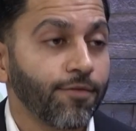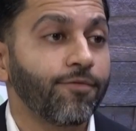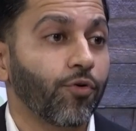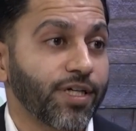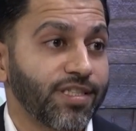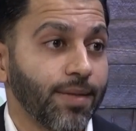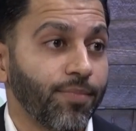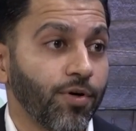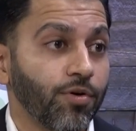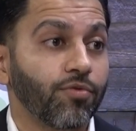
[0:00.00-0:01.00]
For
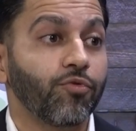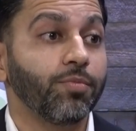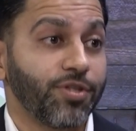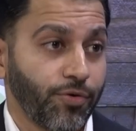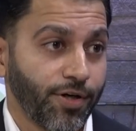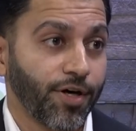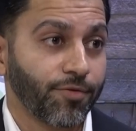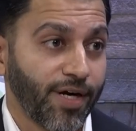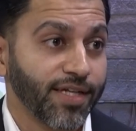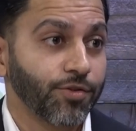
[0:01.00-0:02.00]
example, rheumatoid
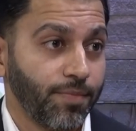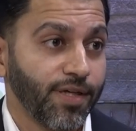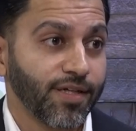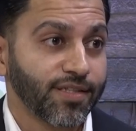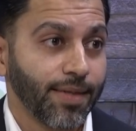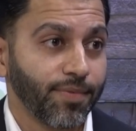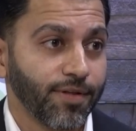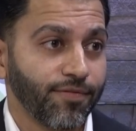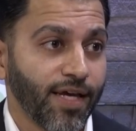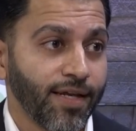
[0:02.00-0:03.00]
arthritis would be an example
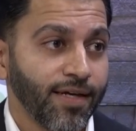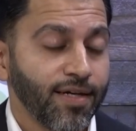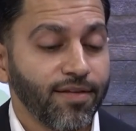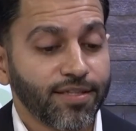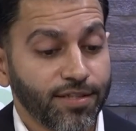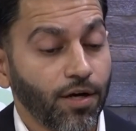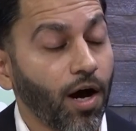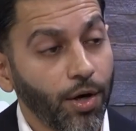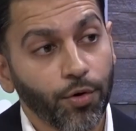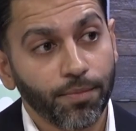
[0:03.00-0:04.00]
of that. This is an
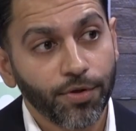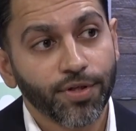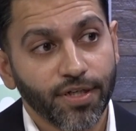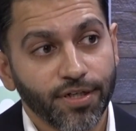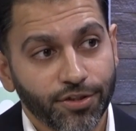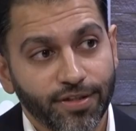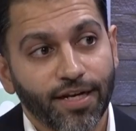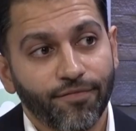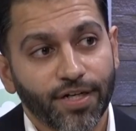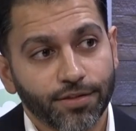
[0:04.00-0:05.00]
autoimmune condition that
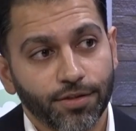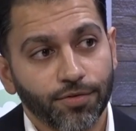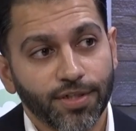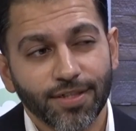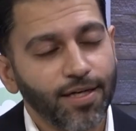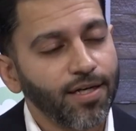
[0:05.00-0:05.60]
affects the joints.